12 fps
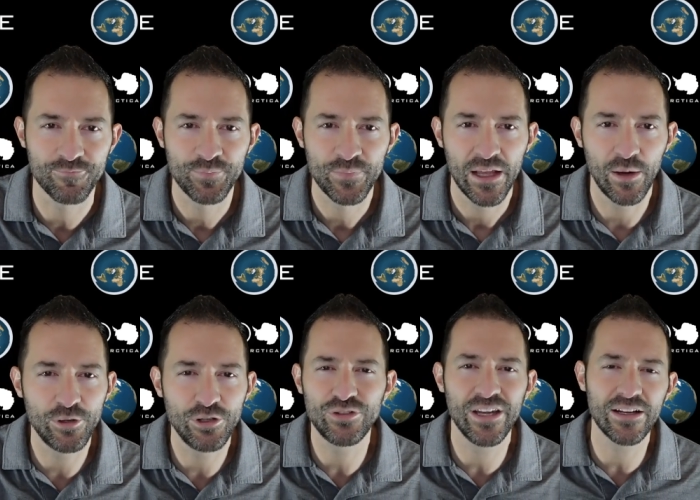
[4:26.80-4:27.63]
and when
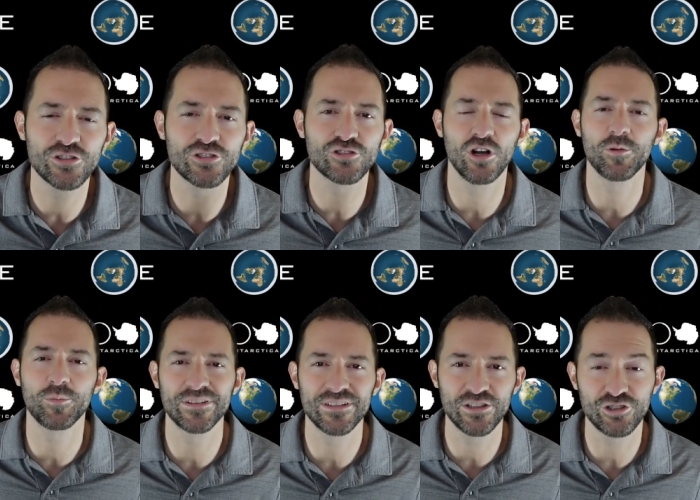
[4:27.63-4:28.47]
you take a strong
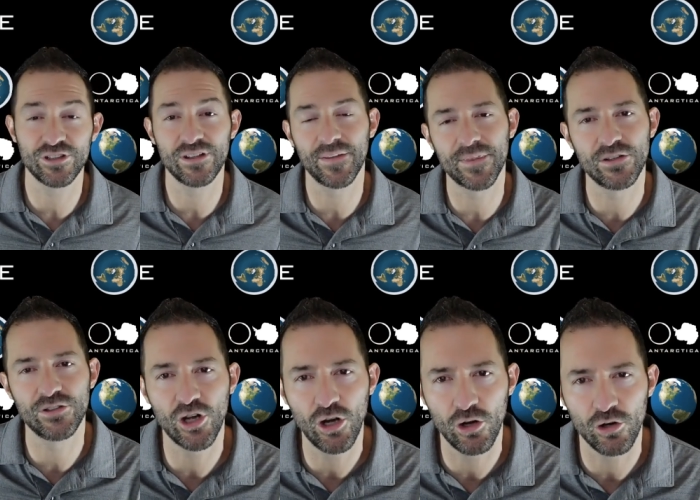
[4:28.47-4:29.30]
position that the
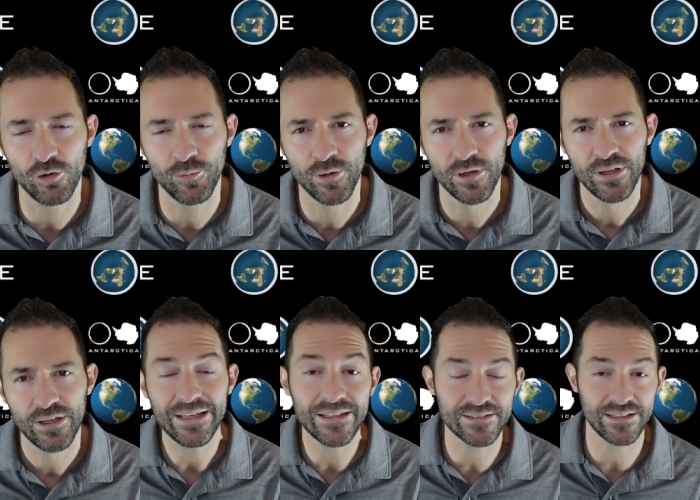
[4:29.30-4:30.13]
dome
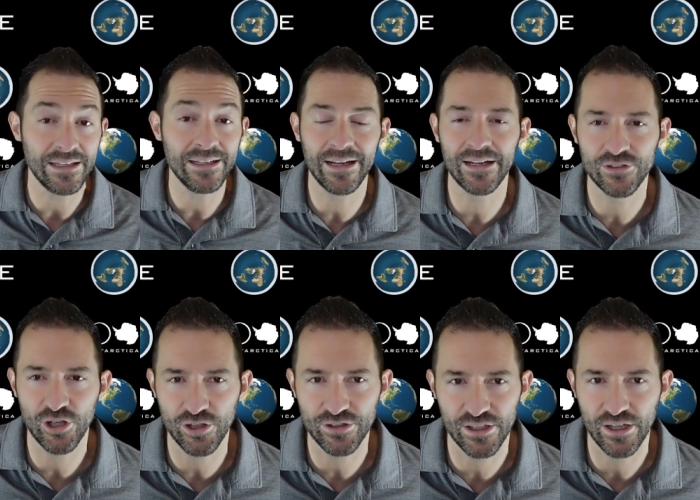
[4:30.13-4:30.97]
is in
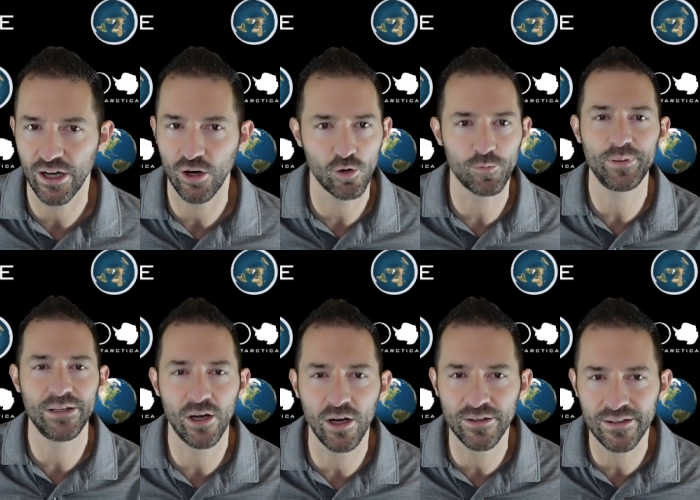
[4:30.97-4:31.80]
Antarctica or
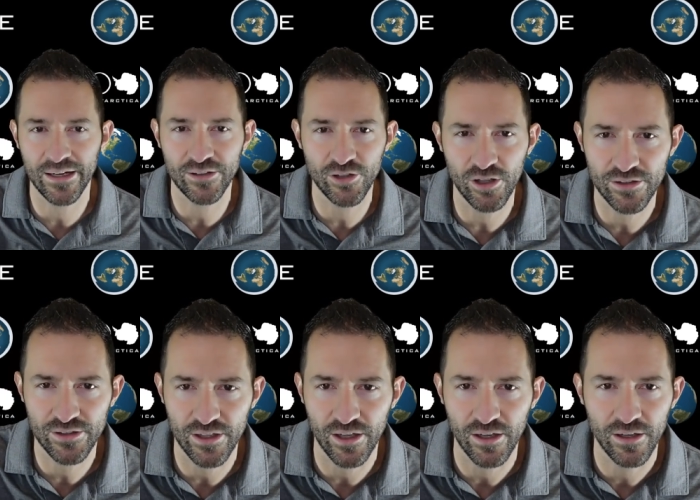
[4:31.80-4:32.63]
beyond
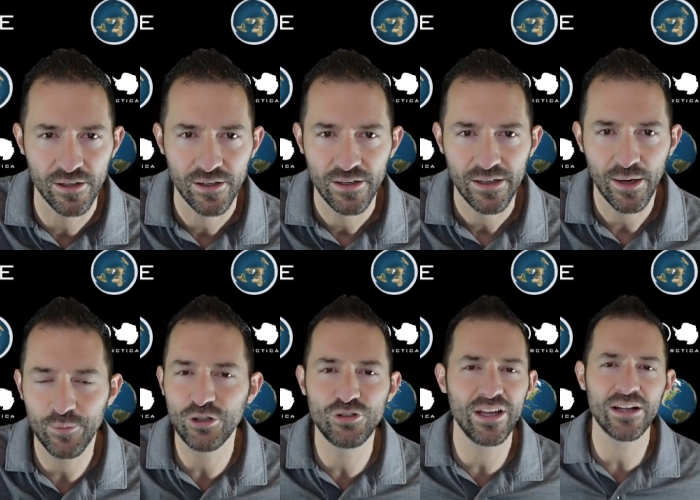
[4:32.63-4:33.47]
Antarctica, and when
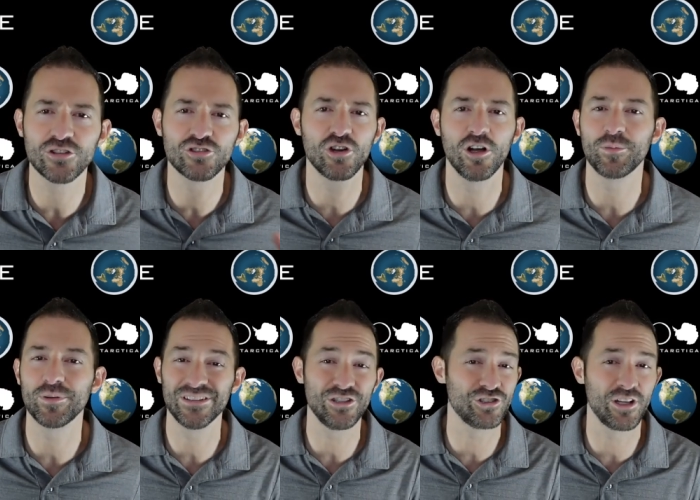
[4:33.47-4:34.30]
you take a strong
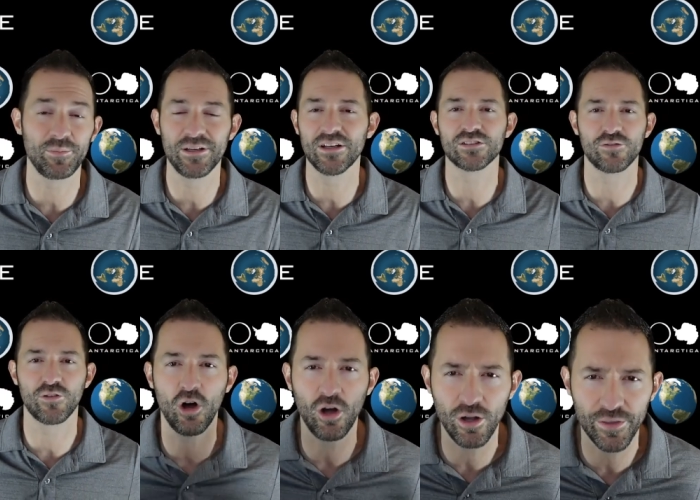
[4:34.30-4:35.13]
position that because of
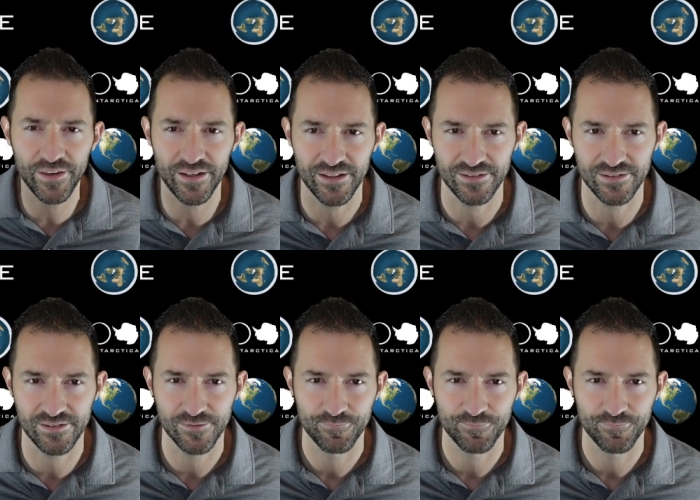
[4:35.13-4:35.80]
all this,